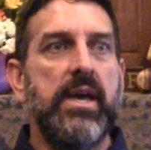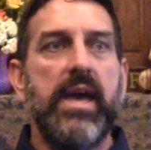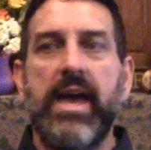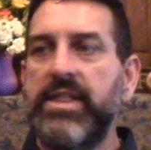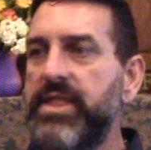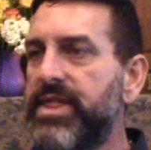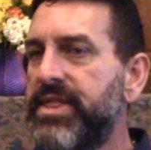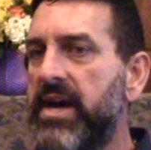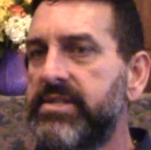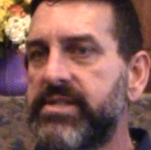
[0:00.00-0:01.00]
And the
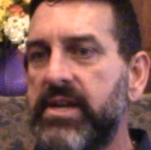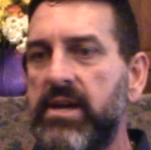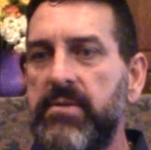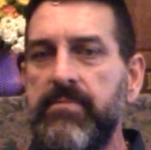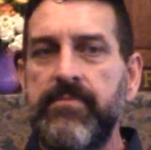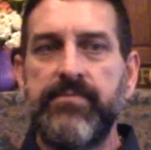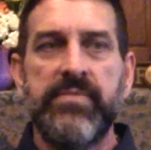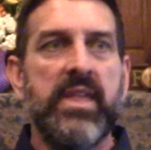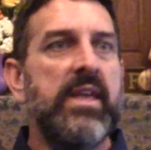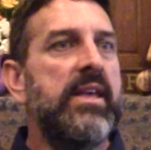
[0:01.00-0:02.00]
thoughts come,
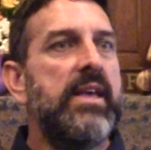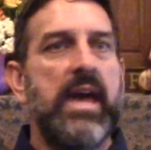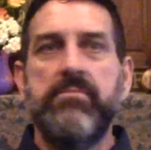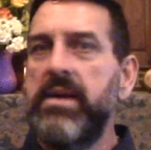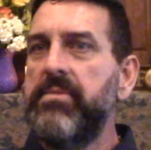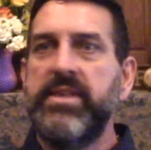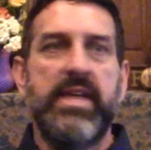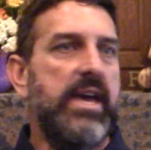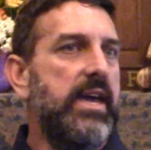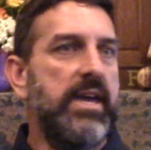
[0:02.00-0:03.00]
and maybe
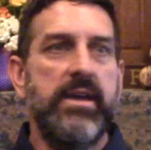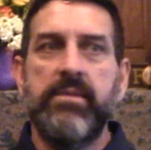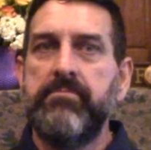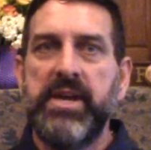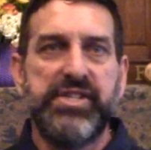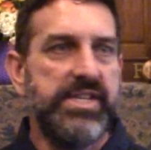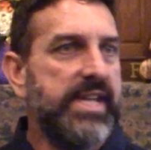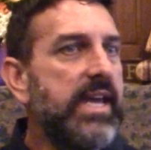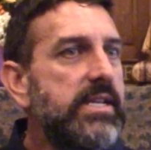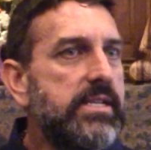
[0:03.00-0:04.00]
they pitch a
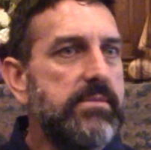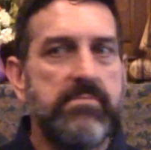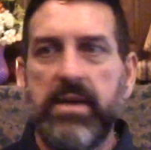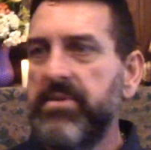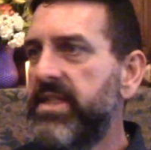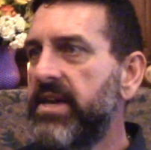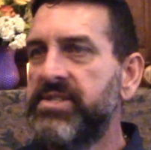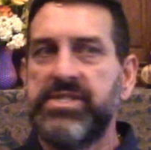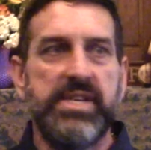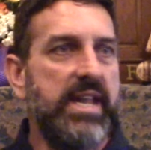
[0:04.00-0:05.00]
tent, maybe they
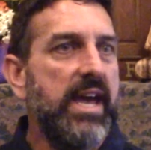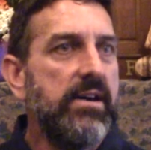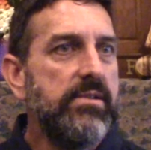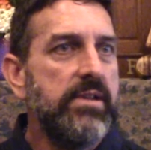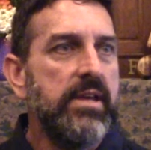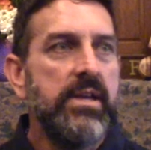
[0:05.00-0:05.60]
sit down,